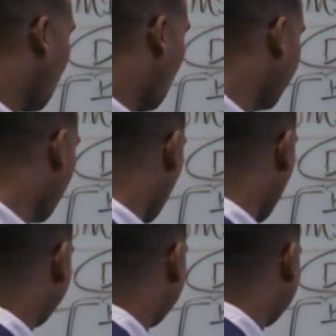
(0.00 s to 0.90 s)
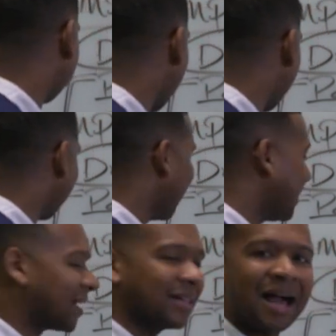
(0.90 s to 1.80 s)
What are the clock in
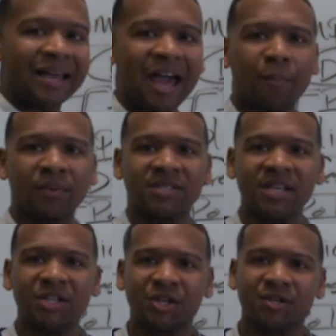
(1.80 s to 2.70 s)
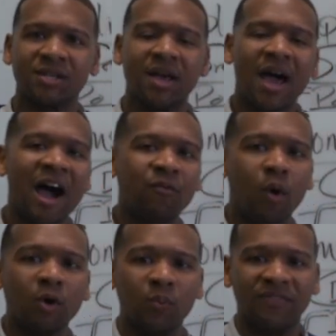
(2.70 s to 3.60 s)
and clock out procedures? I've
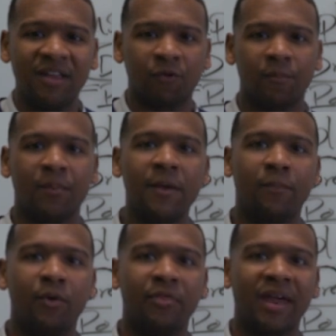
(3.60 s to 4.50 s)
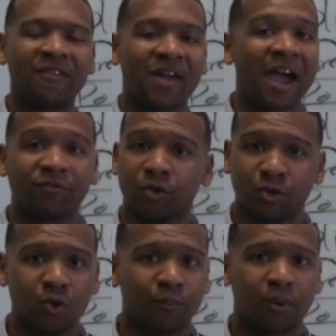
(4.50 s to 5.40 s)
worked with different people that have after
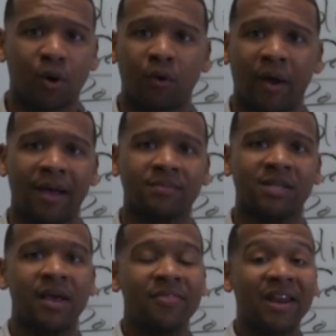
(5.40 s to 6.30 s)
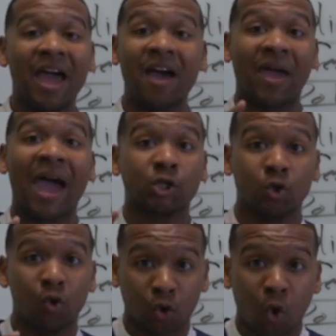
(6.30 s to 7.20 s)
school programs, that have
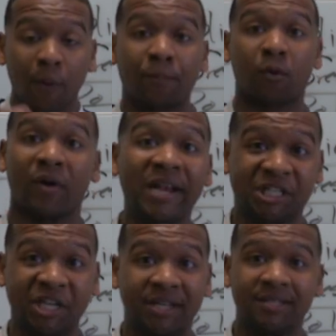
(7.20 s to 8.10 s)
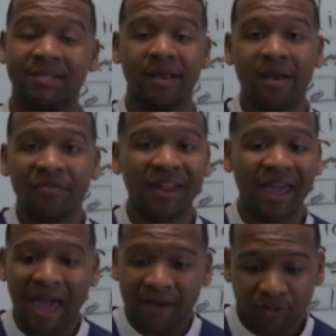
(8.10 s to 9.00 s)
actual corporations, that
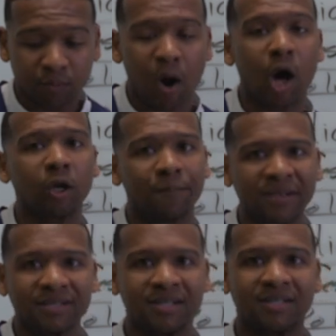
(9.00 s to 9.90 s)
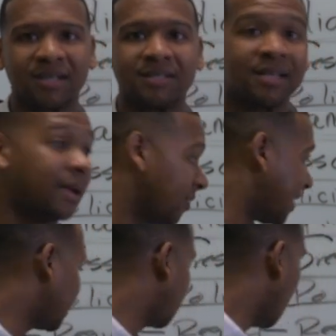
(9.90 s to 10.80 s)
have smaller businesses
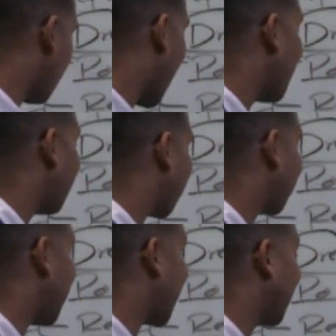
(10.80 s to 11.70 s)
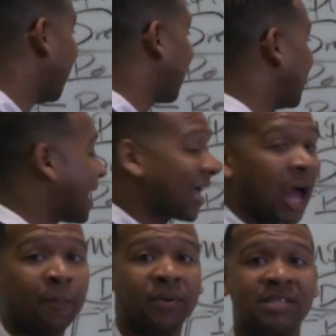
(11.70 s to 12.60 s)
that don't have a clock in and clock
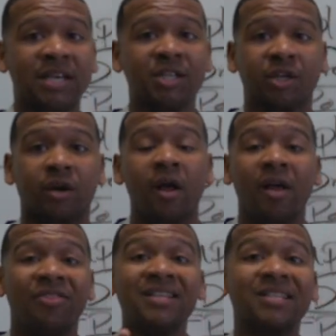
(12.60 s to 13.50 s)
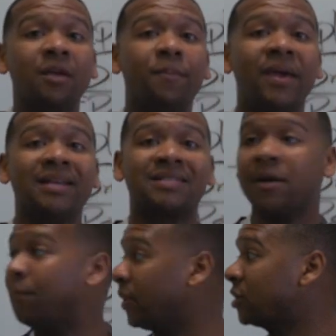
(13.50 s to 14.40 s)
out procedure. This could be as
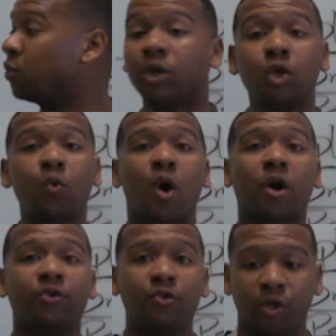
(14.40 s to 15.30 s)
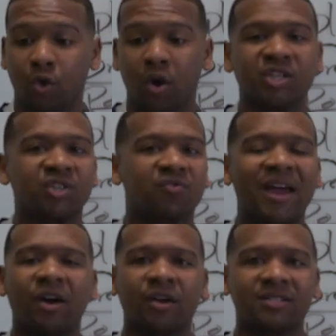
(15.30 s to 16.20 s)
simple as when you walk through the door, just
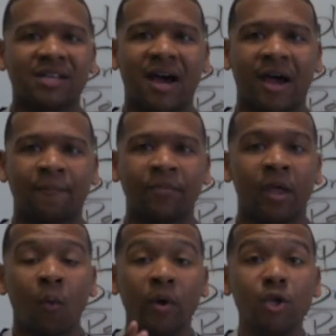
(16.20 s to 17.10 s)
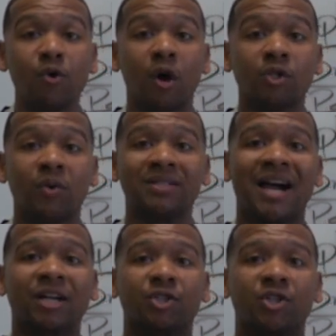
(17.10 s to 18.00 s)
right on your time. When you go to a
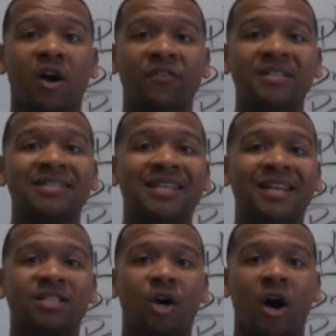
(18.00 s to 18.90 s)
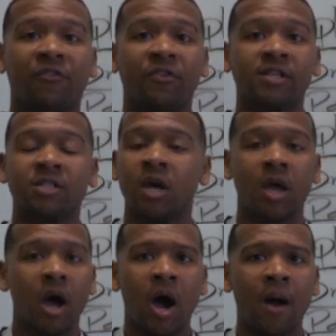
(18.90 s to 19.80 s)
doctor's office, a dentist's office,
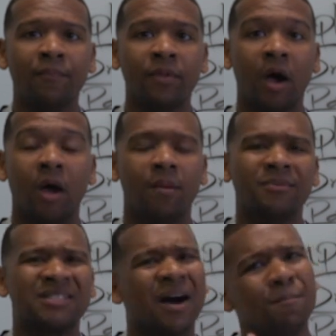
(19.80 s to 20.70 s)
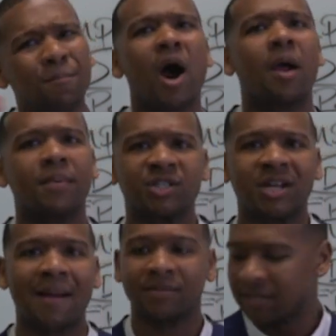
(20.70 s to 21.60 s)
some barber
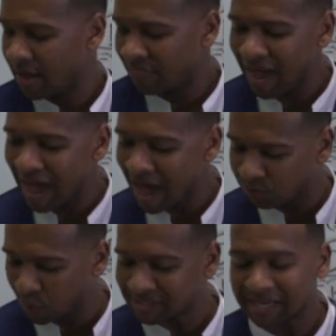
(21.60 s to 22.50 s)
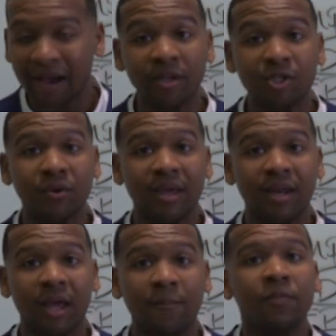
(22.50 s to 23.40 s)
shops, they have what time did you get
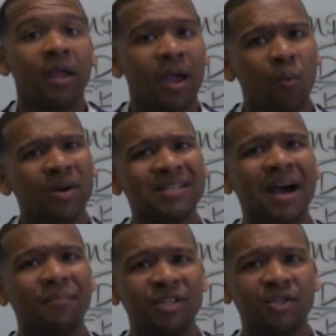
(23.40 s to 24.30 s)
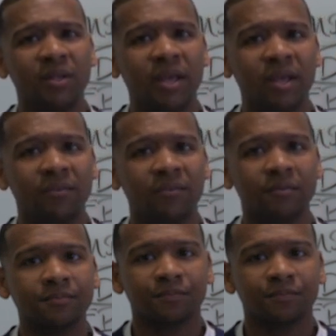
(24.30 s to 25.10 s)
in and what time did you leave.